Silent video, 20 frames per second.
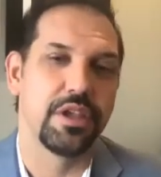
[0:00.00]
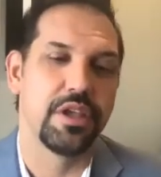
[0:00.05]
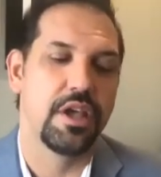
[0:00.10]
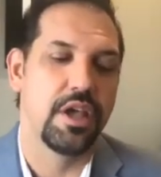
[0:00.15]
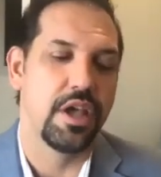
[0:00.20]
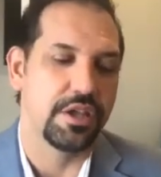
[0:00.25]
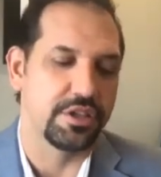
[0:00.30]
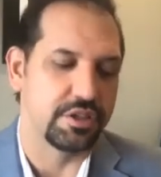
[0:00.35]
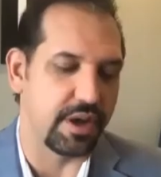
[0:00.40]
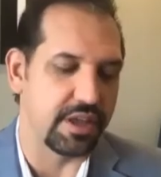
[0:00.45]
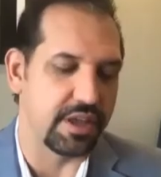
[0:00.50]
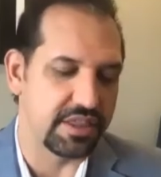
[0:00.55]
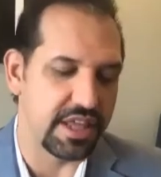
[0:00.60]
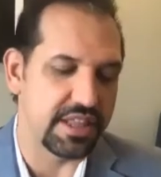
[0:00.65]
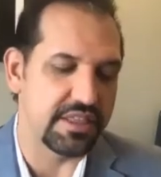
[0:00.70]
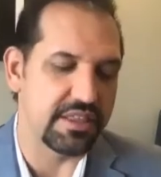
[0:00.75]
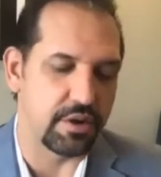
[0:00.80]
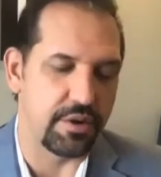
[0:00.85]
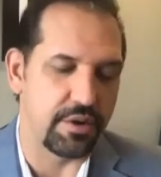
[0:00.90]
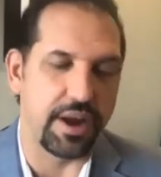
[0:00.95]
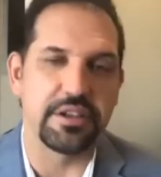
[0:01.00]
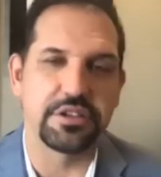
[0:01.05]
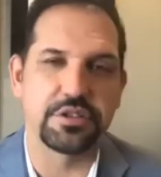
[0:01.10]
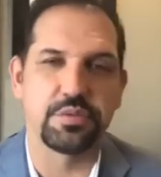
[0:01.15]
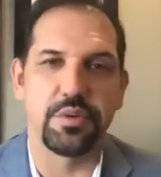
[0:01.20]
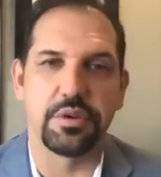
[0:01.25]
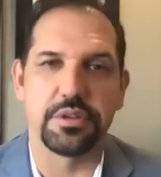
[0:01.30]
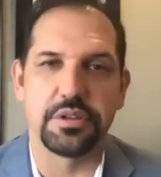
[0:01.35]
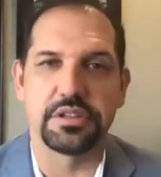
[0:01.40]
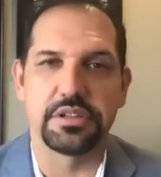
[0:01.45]
So I think the greatest
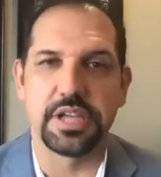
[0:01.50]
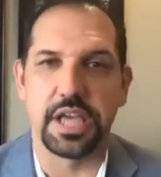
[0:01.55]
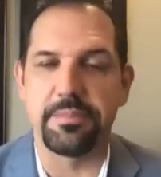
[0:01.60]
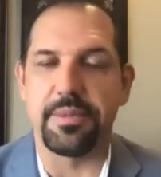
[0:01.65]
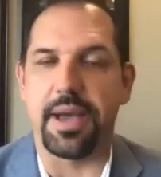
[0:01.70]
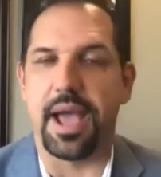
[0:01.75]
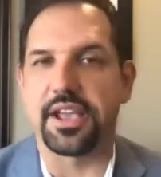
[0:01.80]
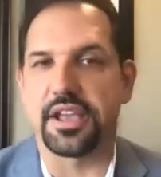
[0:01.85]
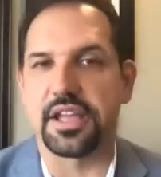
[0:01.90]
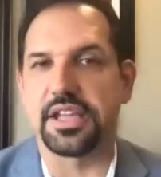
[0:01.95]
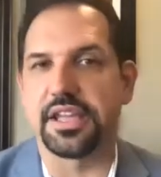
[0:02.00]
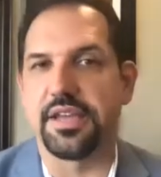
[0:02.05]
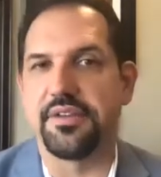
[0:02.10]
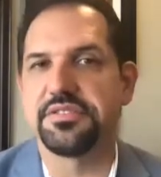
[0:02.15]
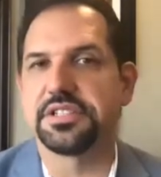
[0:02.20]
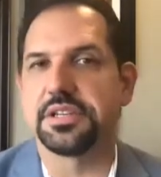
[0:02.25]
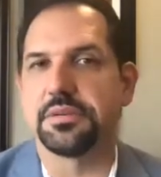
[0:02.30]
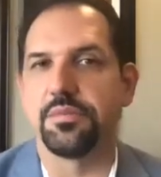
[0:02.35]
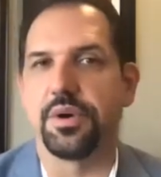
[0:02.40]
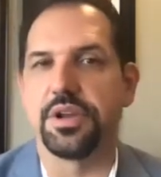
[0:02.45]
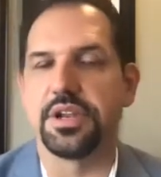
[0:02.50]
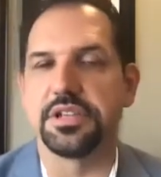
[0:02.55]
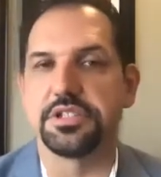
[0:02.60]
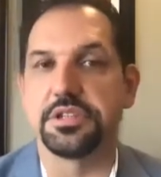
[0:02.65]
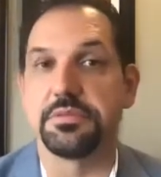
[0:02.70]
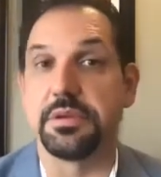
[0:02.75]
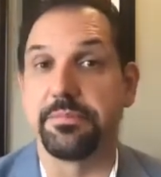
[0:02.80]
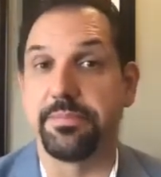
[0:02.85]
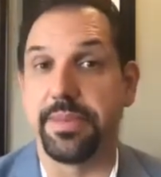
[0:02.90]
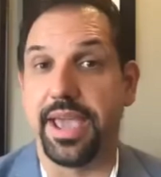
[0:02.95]
tip I can give someone is to be
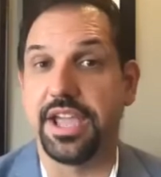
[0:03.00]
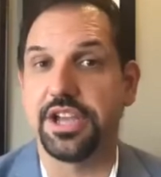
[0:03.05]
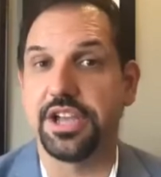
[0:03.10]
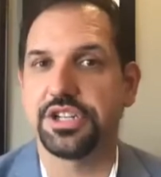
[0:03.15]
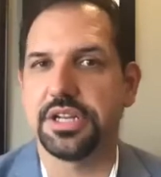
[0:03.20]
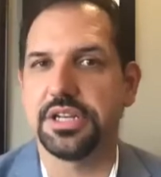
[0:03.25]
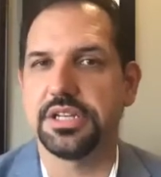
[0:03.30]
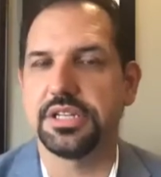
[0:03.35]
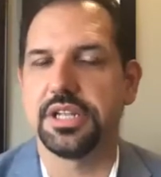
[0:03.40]
patient,